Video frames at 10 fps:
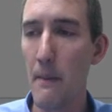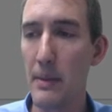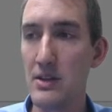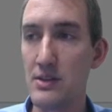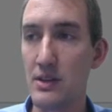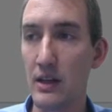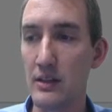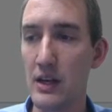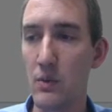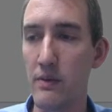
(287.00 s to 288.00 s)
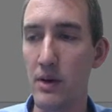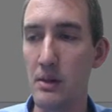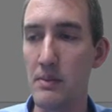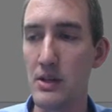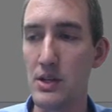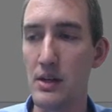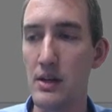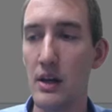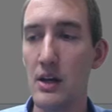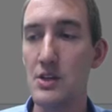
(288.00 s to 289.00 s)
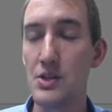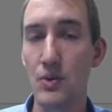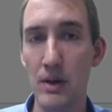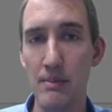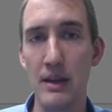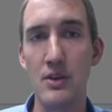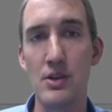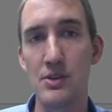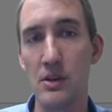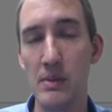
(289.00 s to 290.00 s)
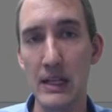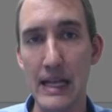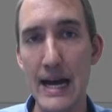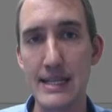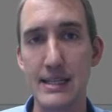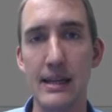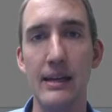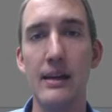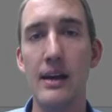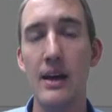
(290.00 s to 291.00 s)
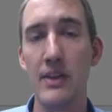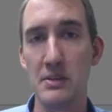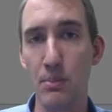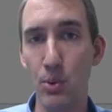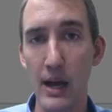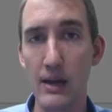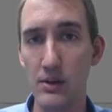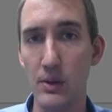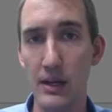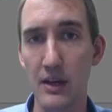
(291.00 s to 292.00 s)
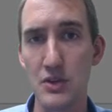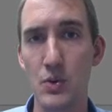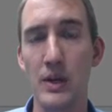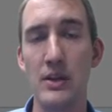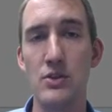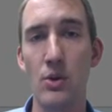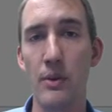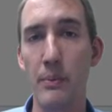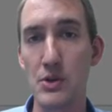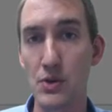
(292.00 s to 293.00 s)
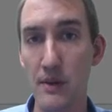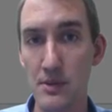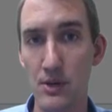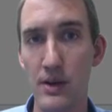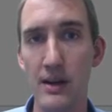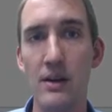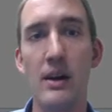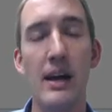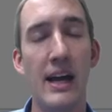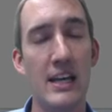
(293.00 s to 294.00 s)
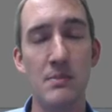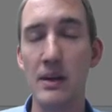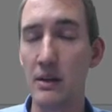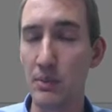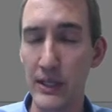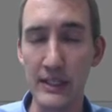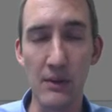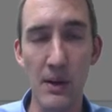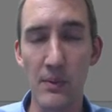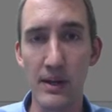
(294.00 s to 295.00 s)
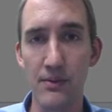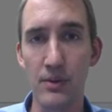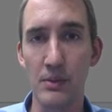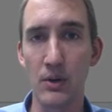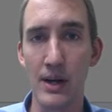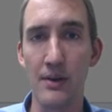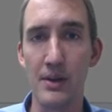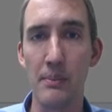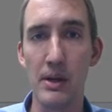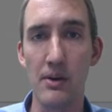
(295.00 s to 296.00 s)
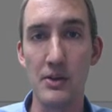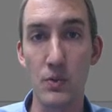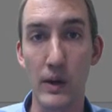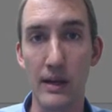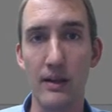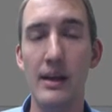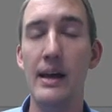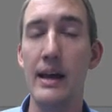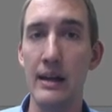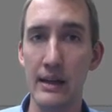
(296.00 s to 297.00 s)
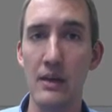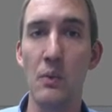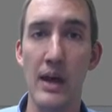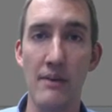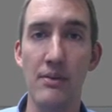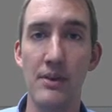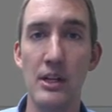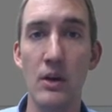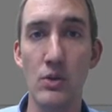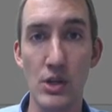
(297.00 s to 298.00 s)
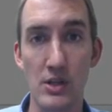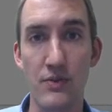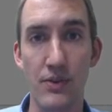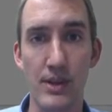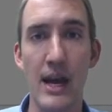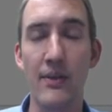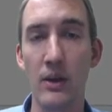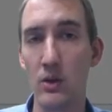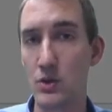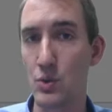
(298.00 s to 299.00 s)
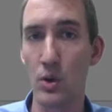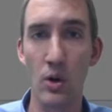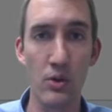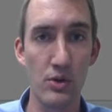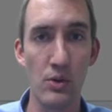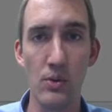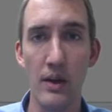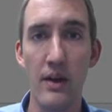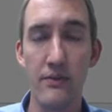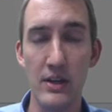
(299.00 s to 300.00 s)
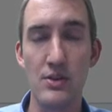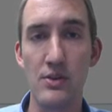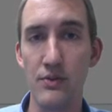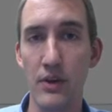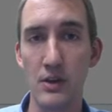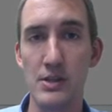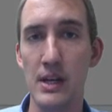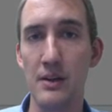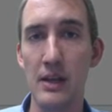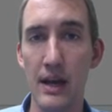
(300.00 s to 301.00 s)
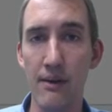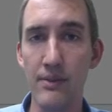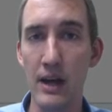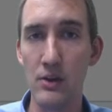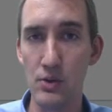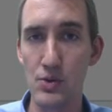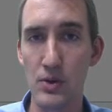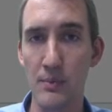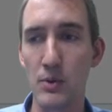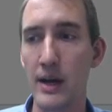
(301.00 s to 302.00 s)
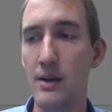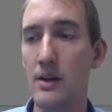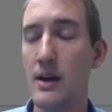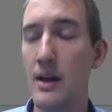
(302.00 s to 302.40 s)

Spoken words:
Patients in clinic, we've already mentioned. Script manager is going to be the last thing that's brand new in X20. So the prescription writer has been completely rewritten from the ground up here as well. And again, we have a video just for that goes through all the new features and functionality of that new script writer.